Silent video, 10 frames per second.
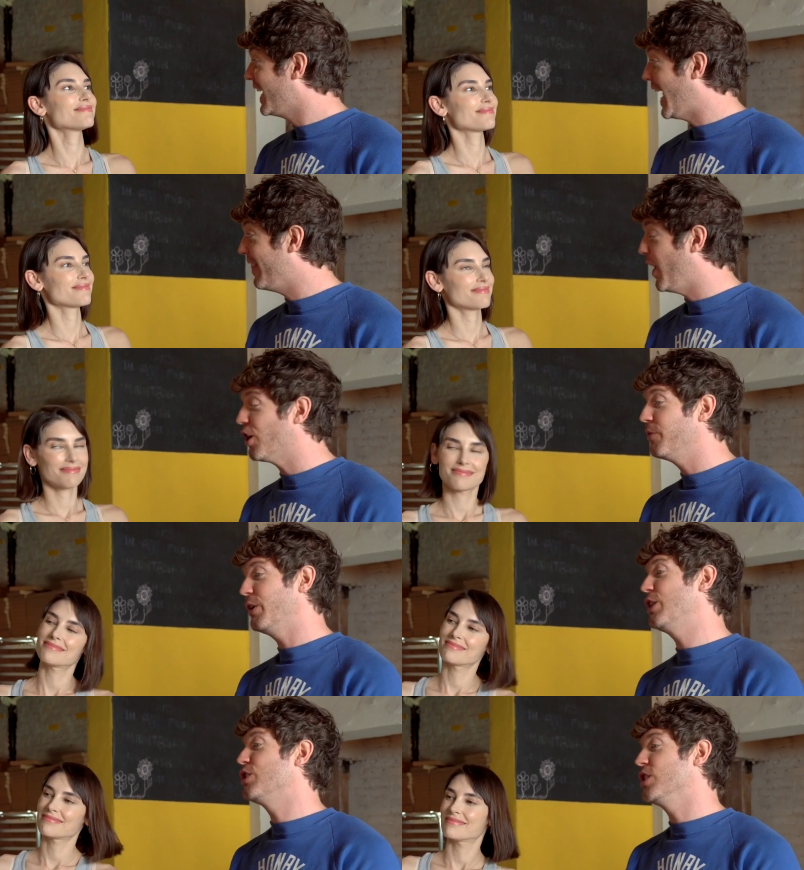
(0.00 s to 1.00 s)
Speaker 1: And they all
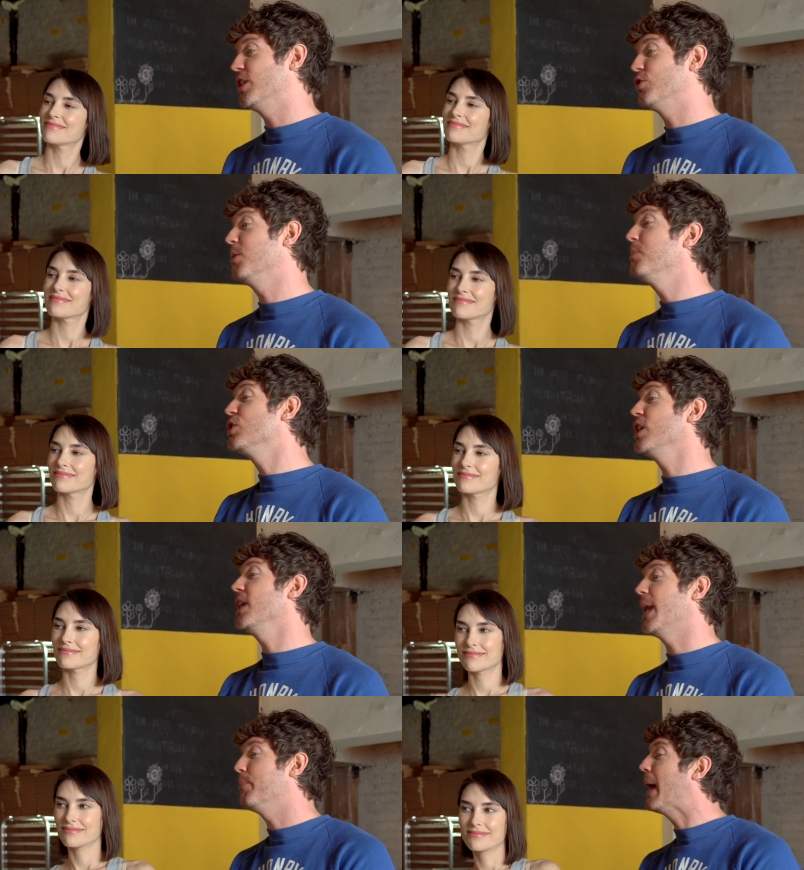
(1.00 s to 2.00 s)
converge into the Dream
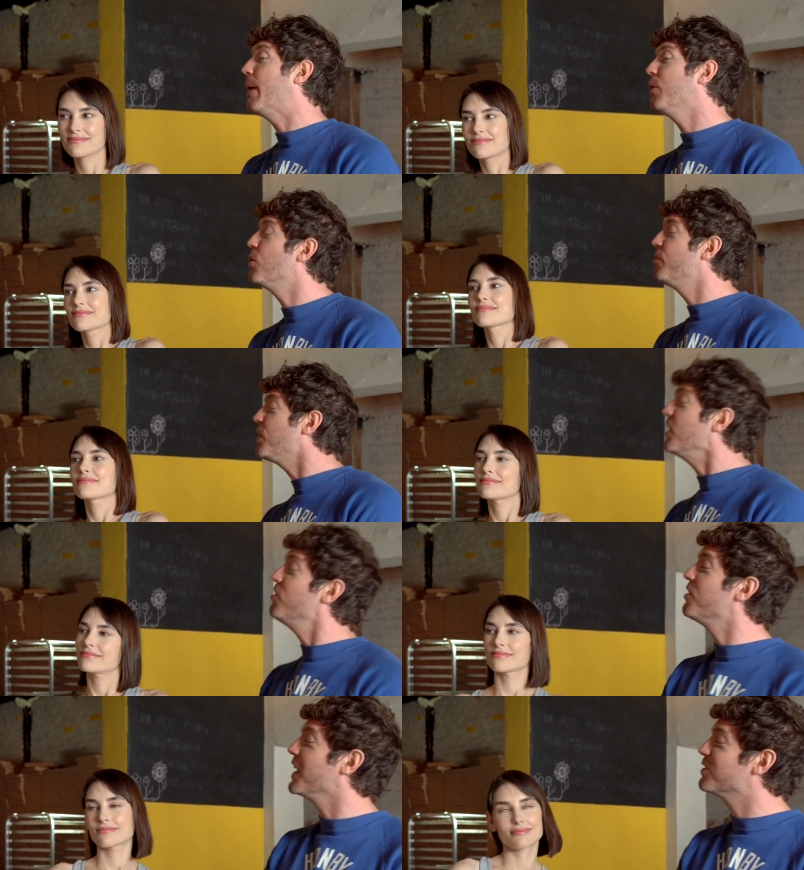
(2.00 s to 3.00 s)
Machine and power over
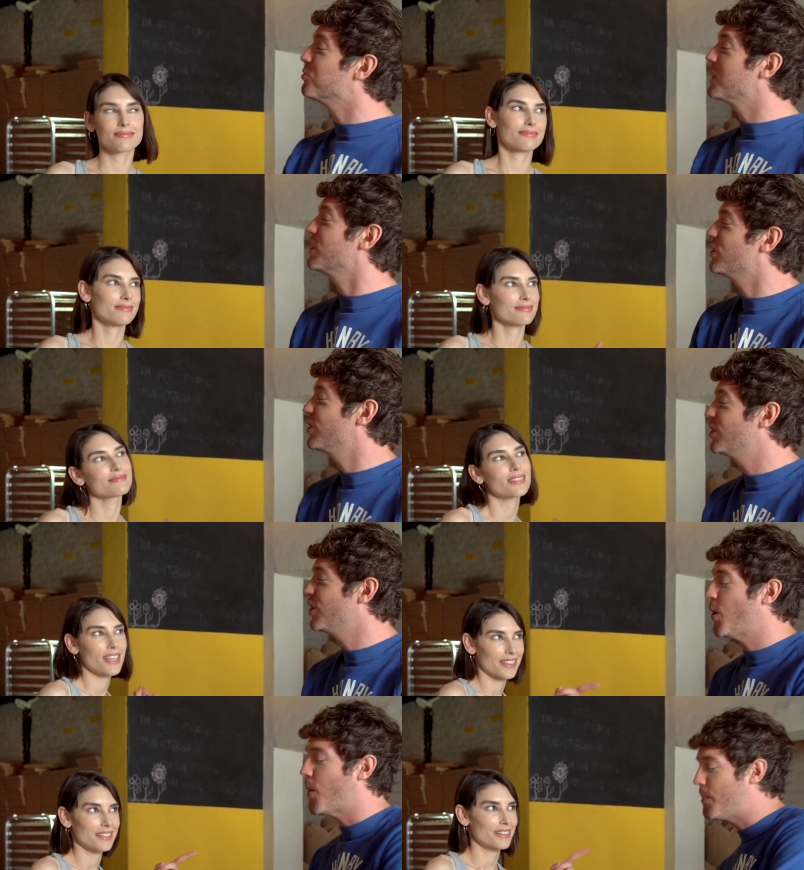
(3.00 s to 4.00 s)
Ethernet switch.
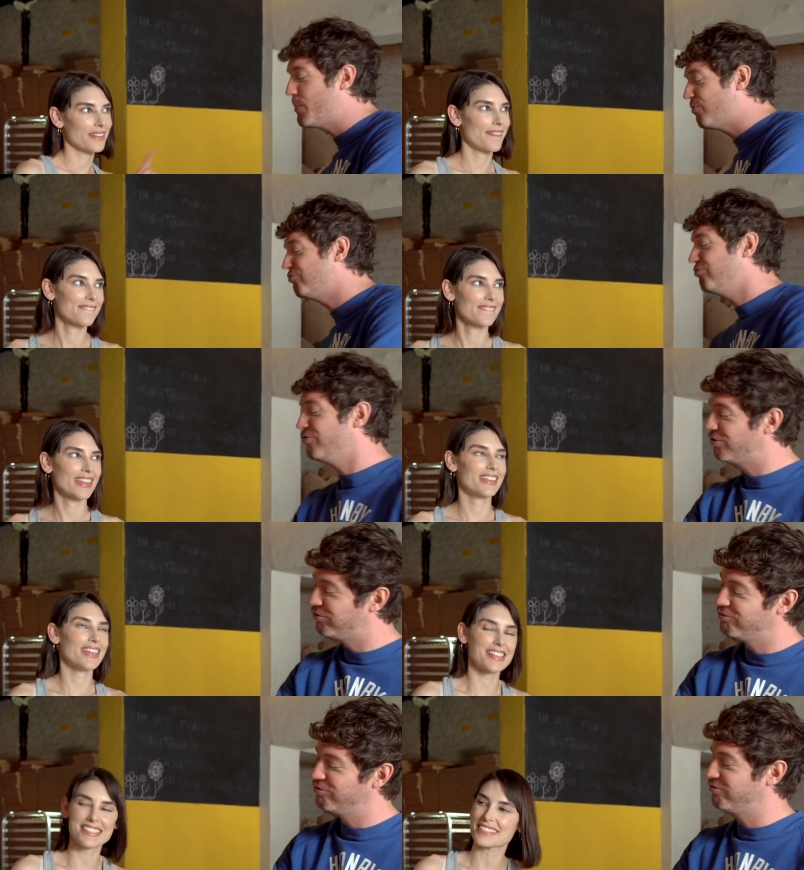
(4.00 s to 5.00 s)

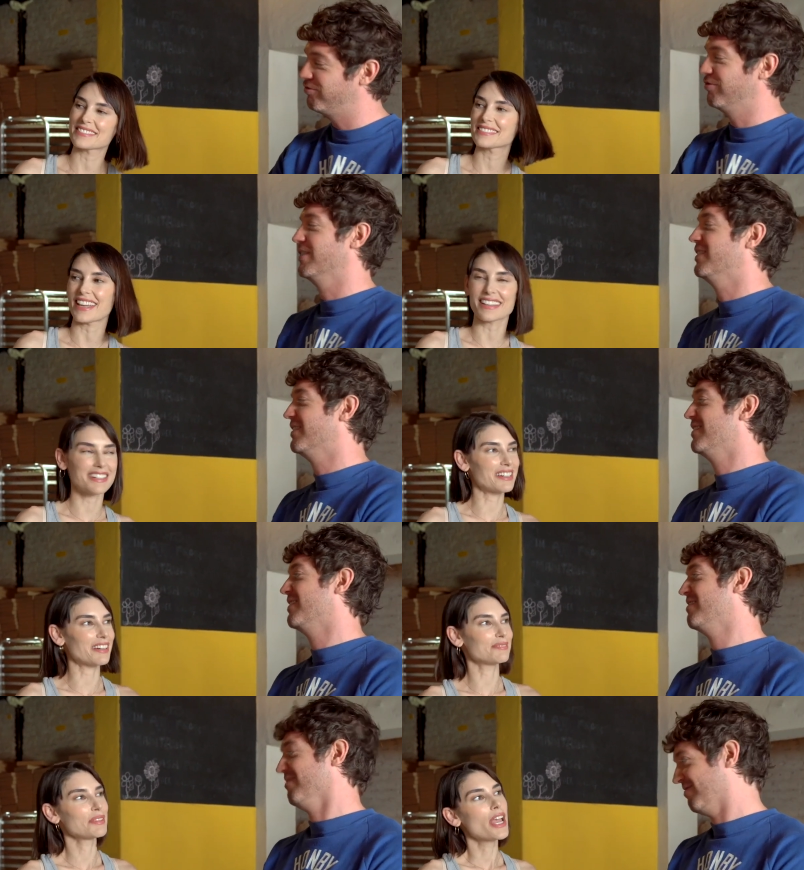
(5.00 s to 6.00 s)
Speaker 2: Yes, I
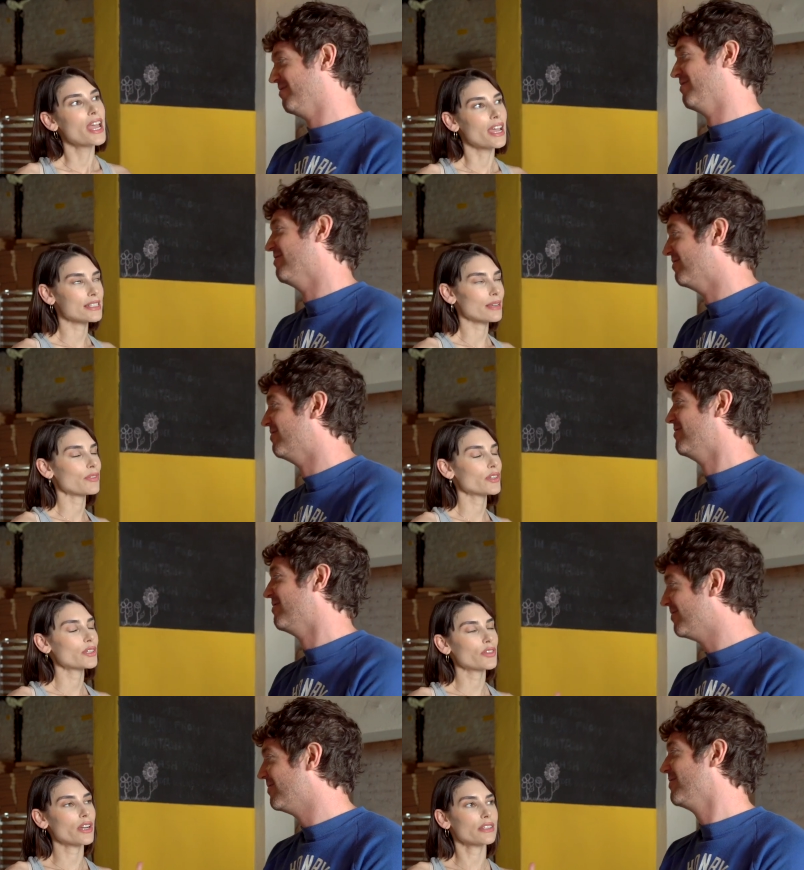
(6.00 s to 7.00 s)
concur. Except for
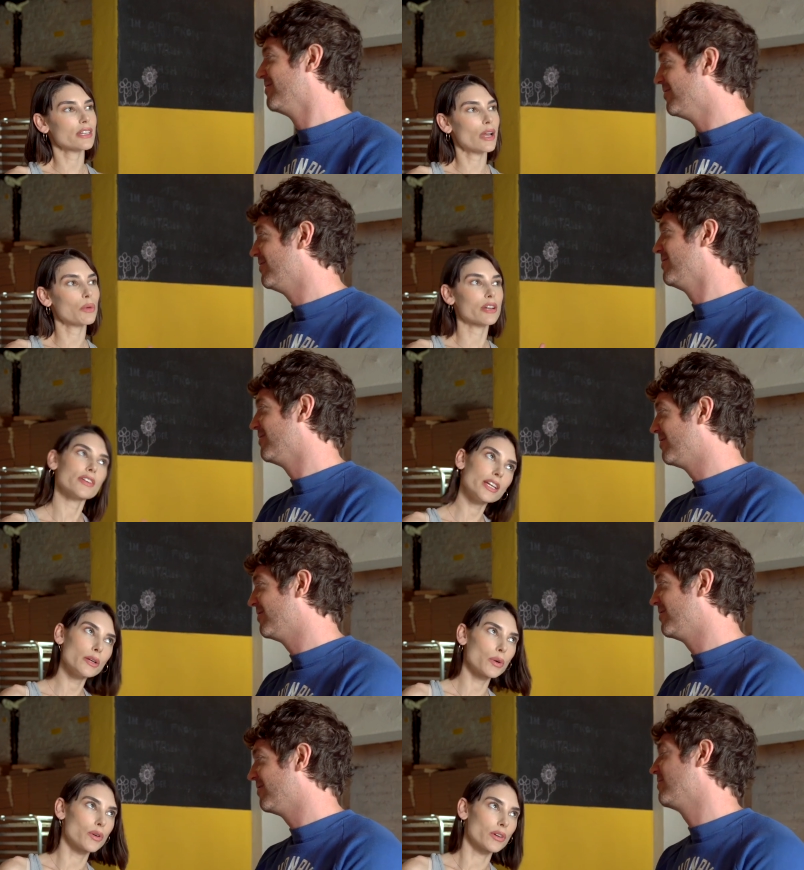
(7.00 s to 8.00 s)
you forgot the network
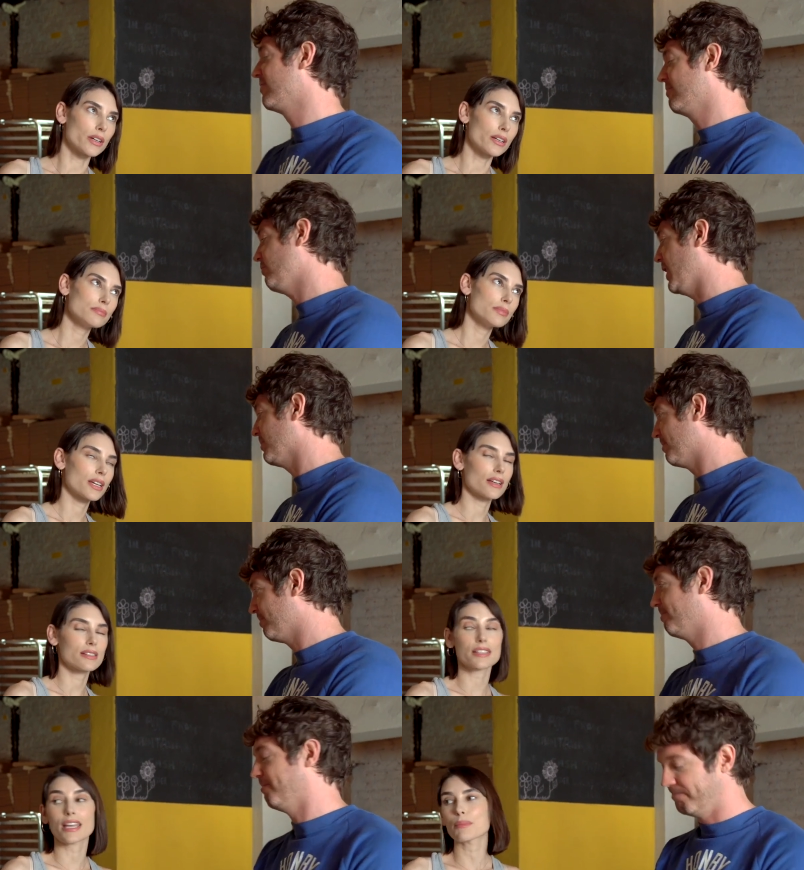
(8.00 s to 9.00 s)
video recorder right.
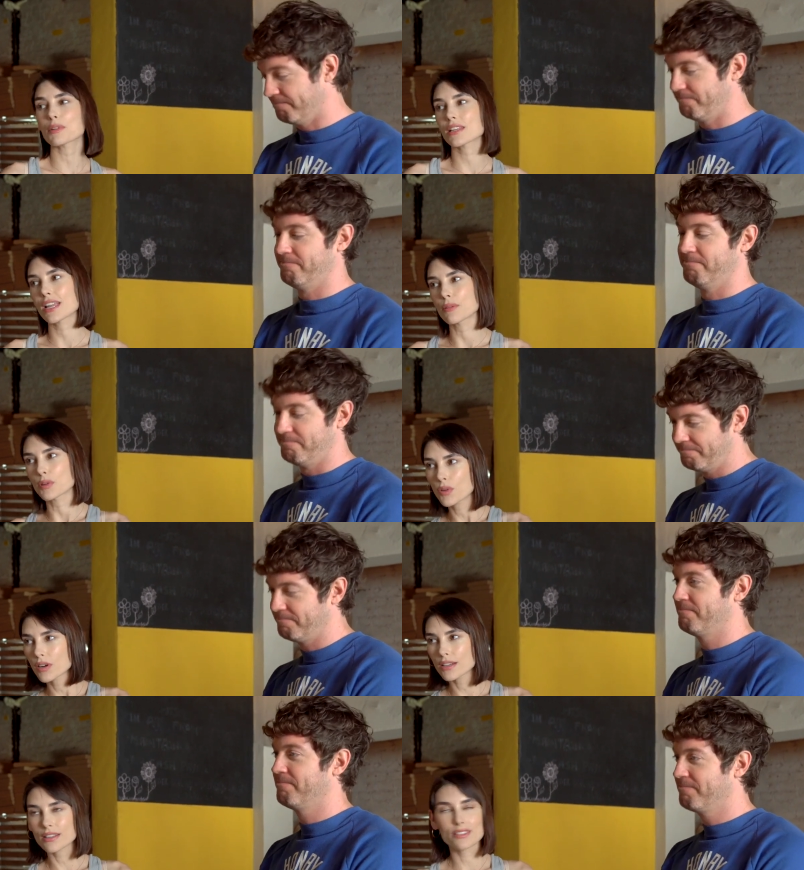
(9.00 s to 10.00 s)
because the camera that can't
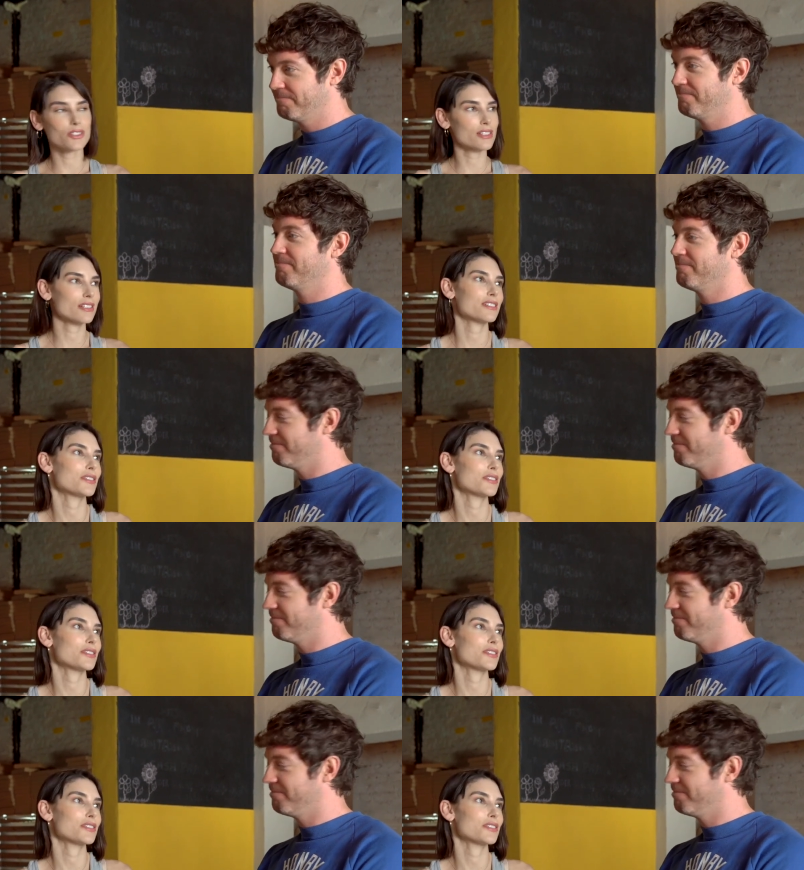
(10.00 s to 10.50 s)
record is just as